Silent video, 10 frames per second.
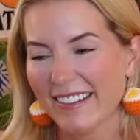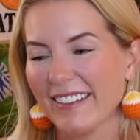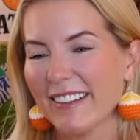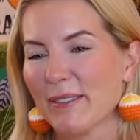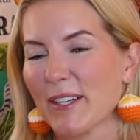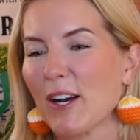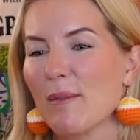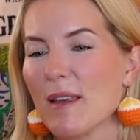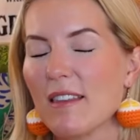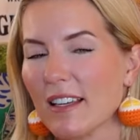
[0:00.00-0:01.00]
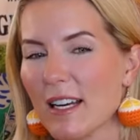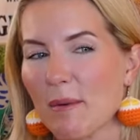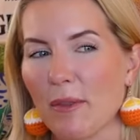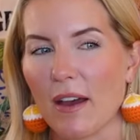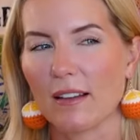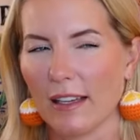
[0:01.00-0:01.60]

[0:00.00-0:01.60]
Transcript: Oh, but it got me thinking about that.